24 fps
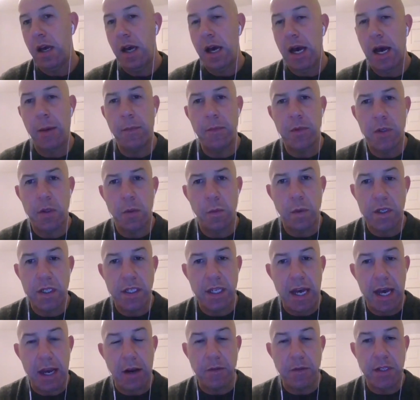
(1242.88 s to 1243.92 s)
Hampton was
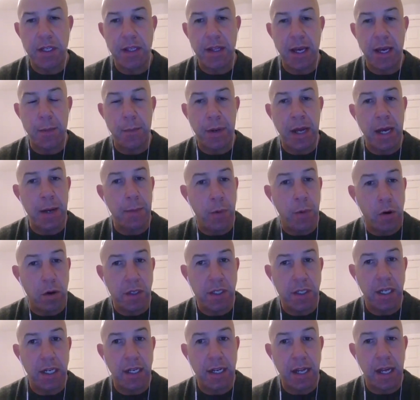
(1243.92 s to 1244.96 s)
saying, obviously, they played
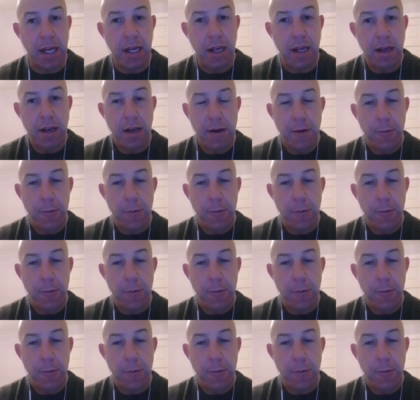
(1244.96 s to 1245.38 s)
Boxing Day,